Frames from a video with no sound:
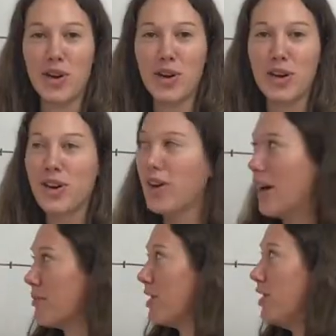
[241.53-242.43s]
Garner.
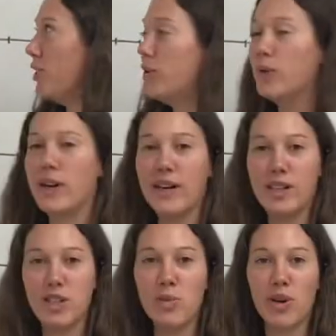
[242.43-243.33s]
I'm going to do
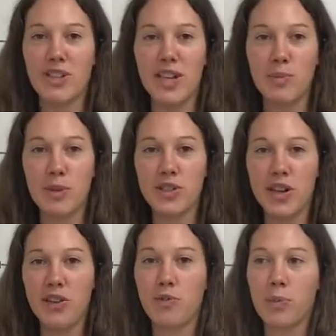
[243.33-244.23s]
2 more examples
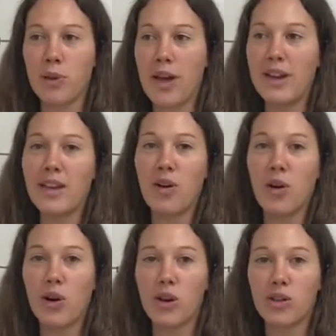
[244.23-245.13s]
of plotting
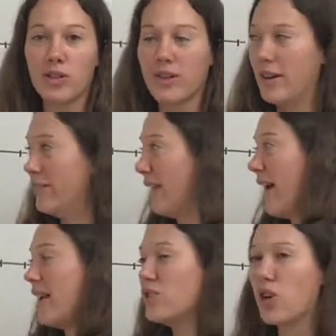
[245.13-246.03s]
our
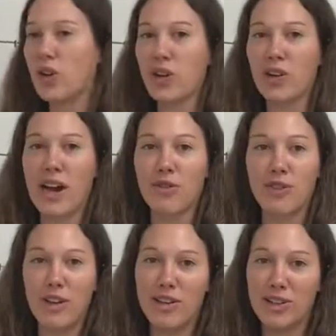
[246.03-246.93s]
lines on our
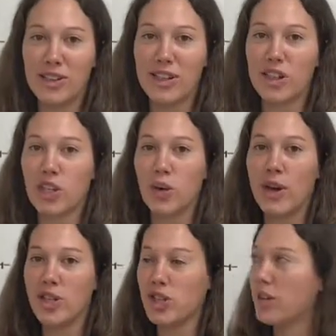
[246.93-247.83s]
graph given a linear
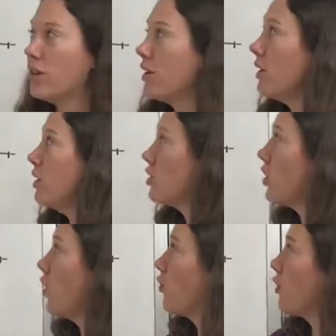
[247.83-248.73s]
equation.
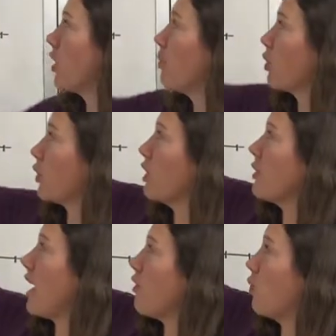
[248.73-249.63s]
So for number 3,
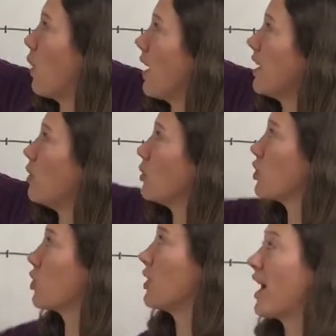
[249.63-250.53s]
we have y
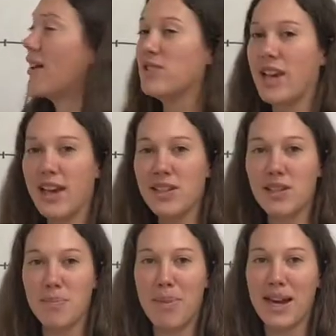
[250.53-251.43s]
equals 3/2
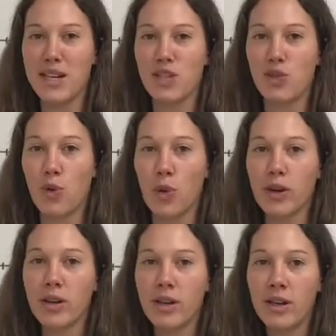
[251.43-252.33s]
x minus
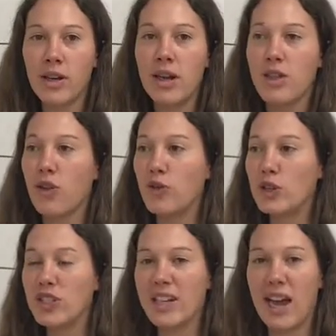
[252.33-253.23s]
4. The
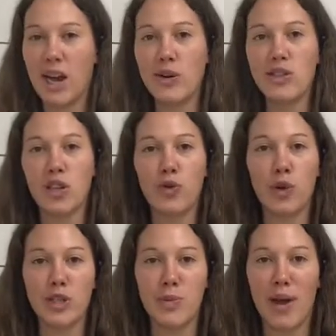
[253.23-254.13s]
first thing I always look
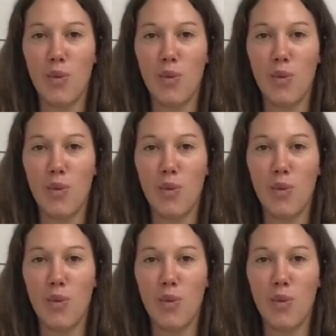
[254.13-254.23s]
for is my